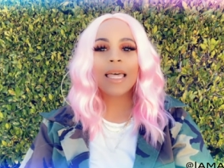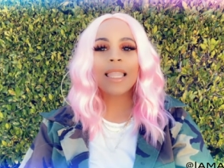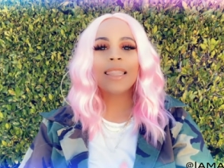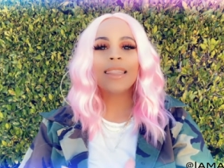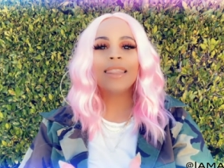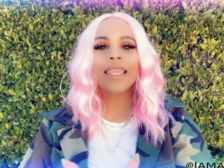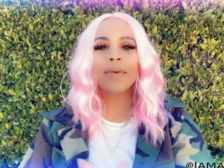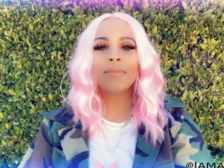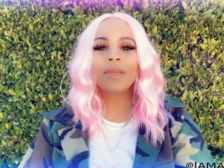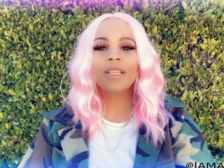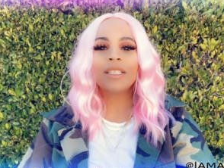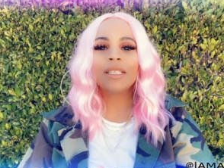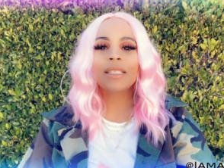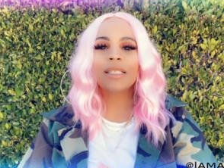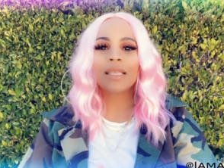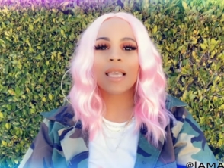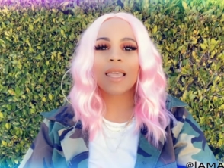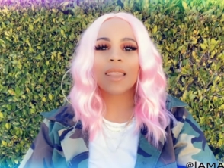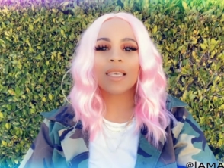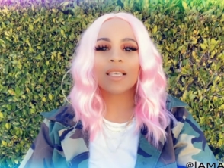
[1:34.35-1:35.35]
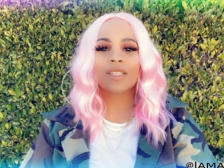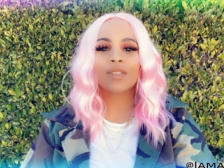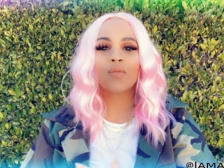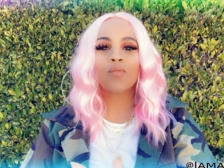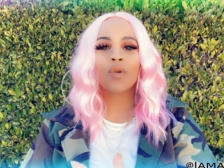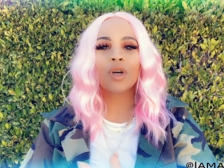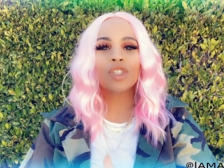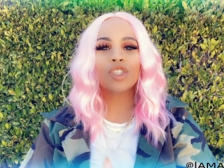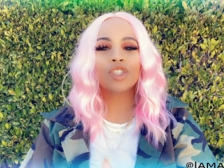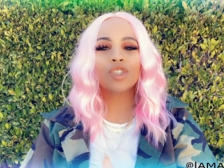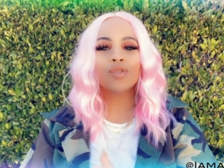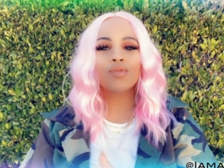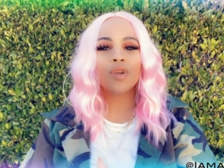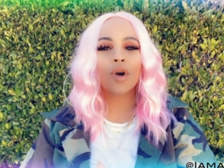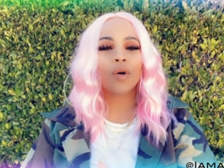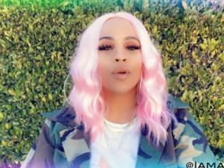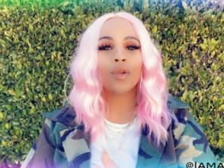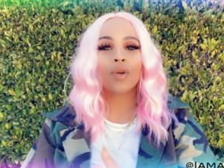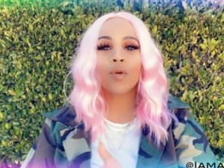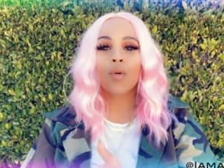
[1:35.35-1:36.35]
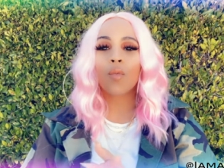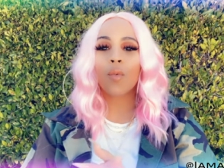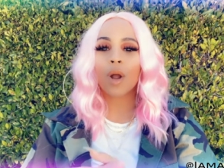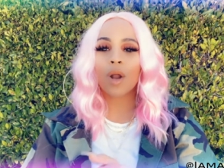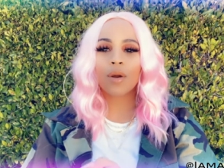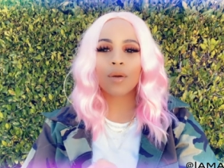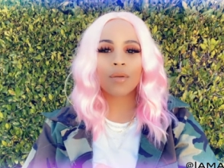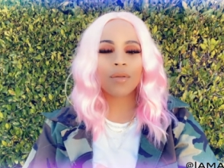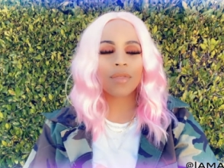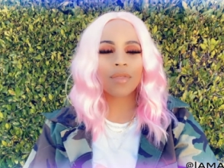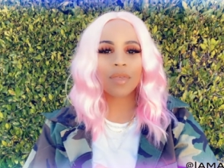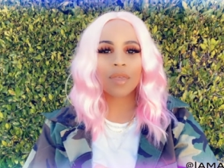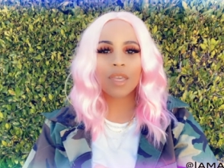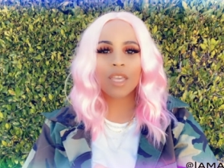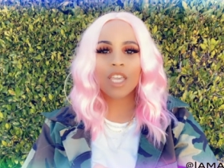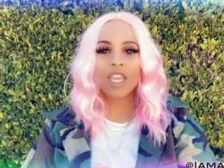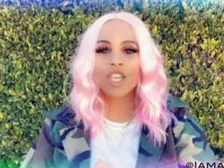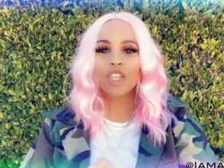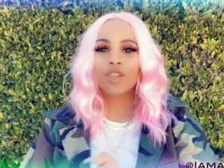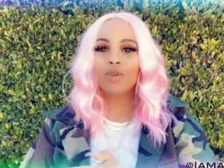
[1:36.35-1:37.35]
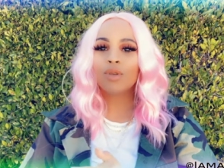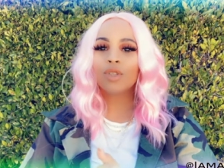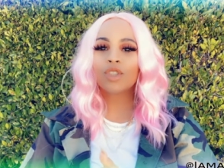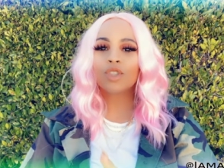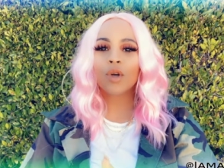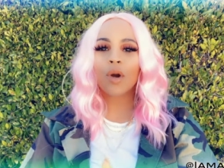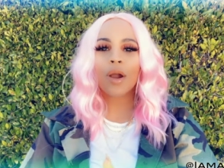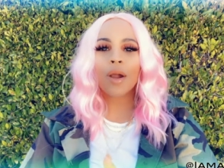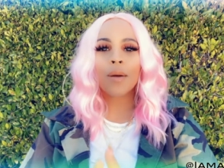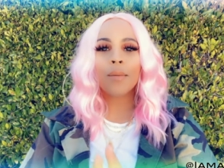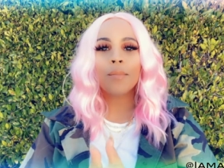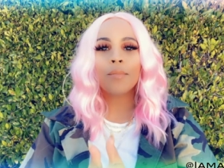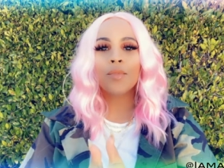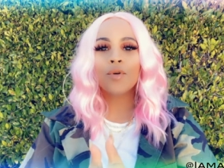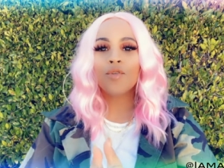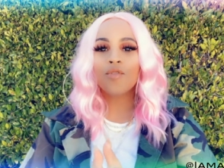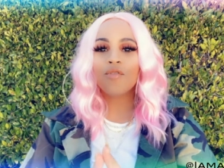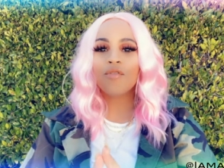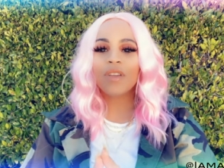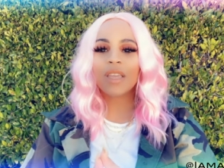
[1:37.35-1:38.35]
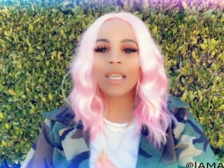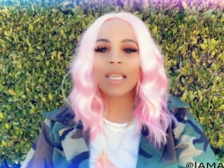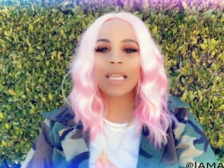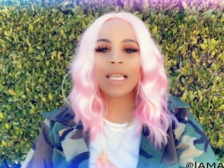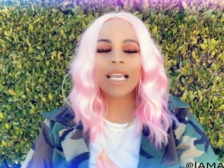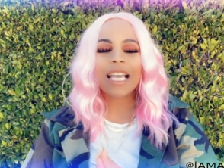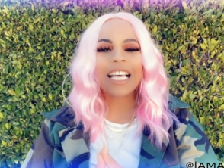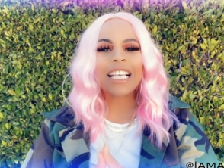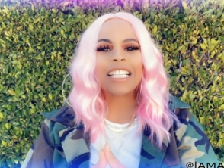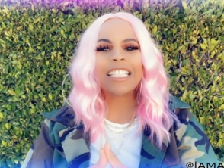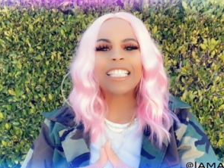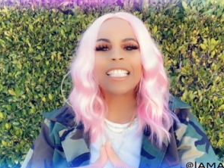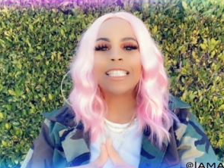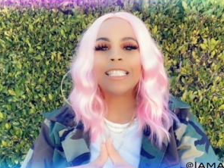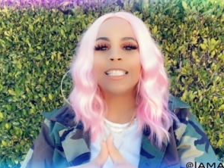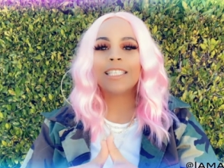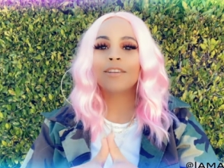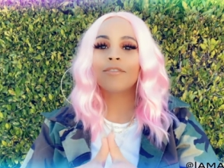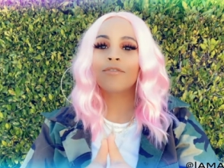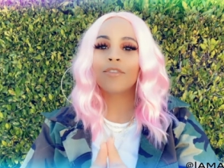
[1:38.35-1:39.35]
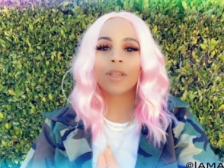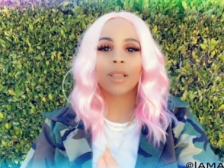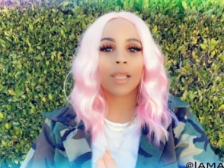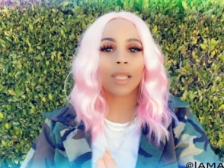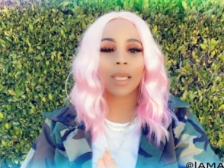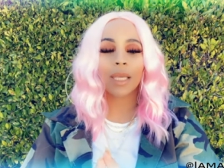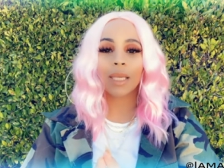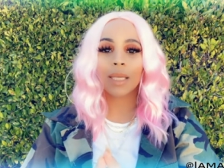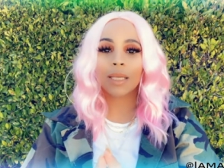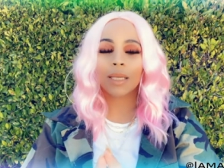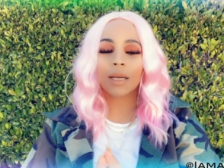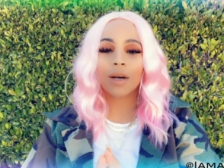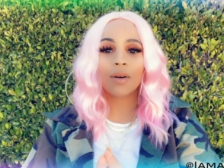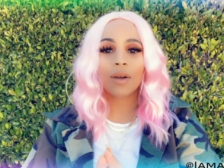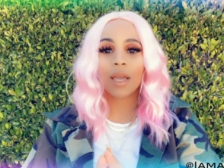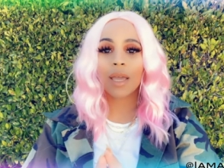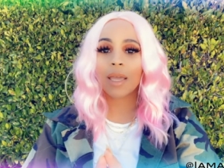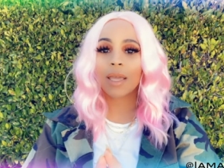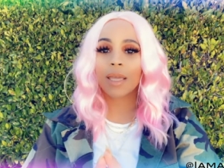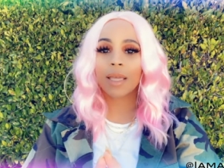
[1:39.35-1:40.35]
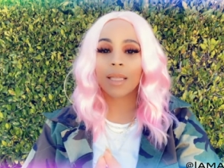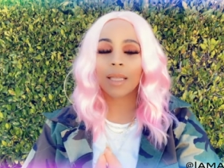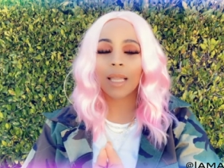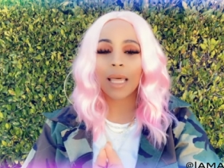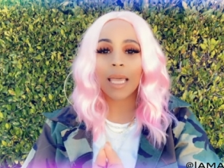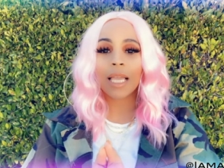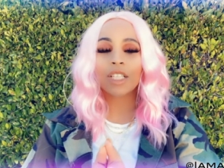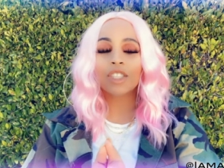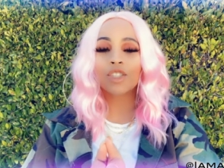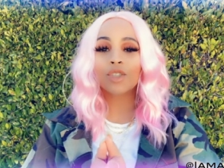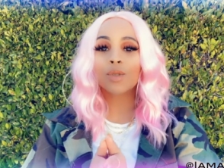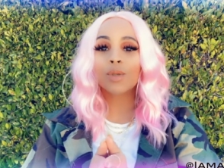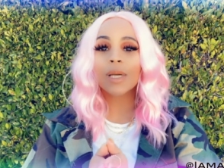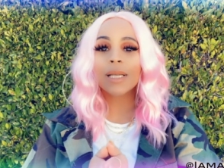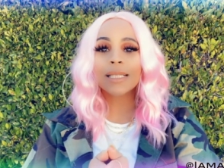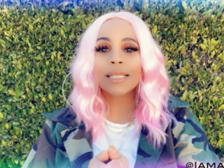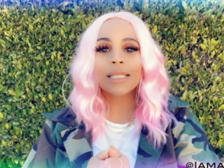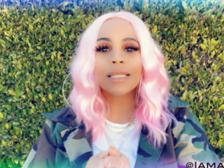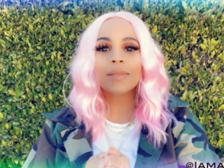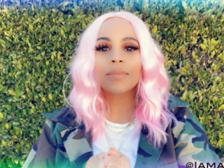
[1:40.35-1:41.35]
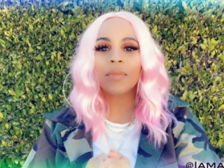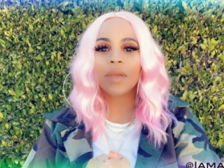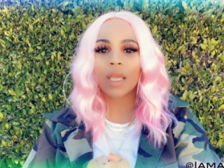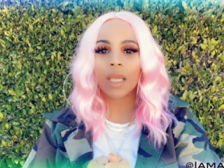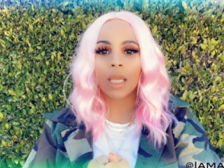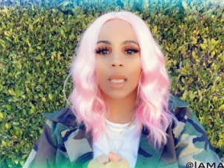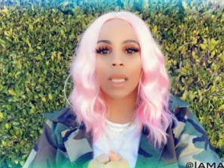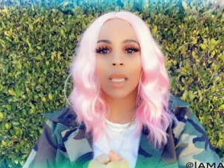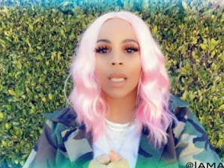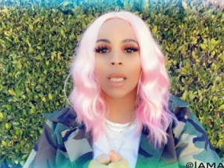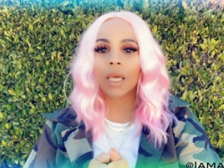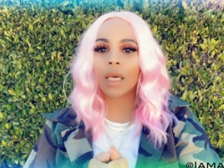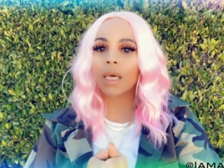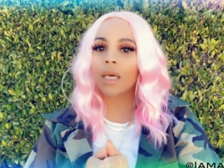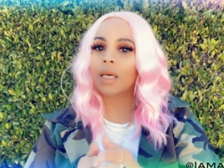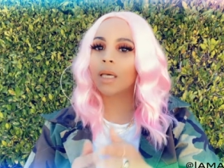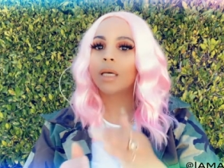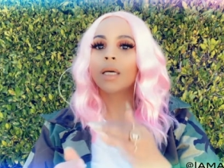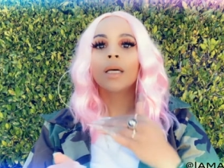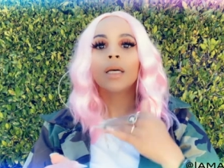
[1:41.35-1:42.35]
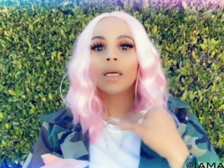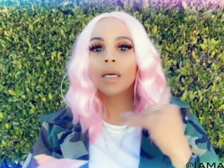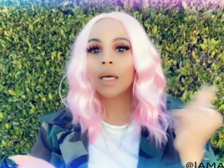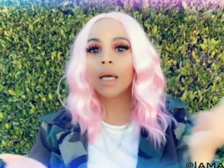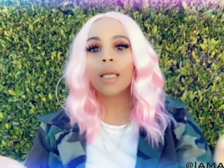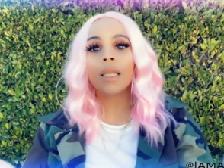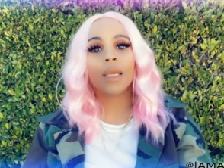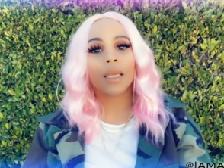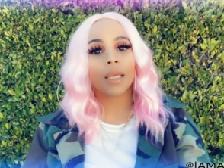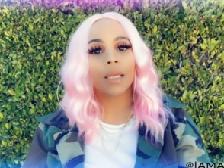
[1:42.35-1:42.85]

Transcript: Let me just say this once you know your worth, you start moving differently, okay? Like, trust me, honey,